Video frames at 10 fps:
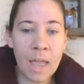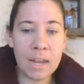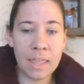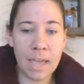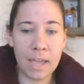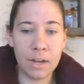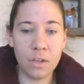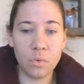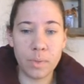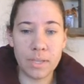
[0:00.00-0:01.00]
And
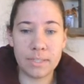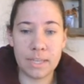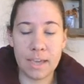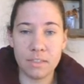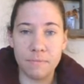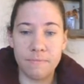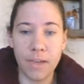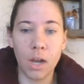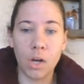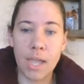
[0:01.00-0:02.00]
then we see at the
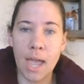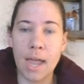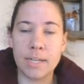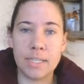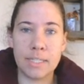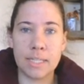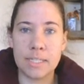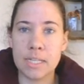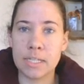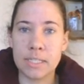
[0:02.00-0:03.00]
very end, he says
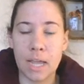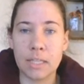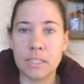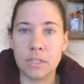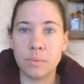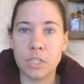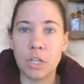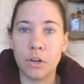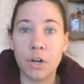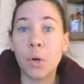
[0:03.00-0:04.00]
that a skeleton was,
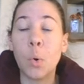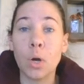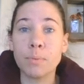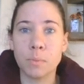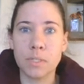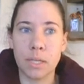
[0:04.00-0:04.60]
or a corpse was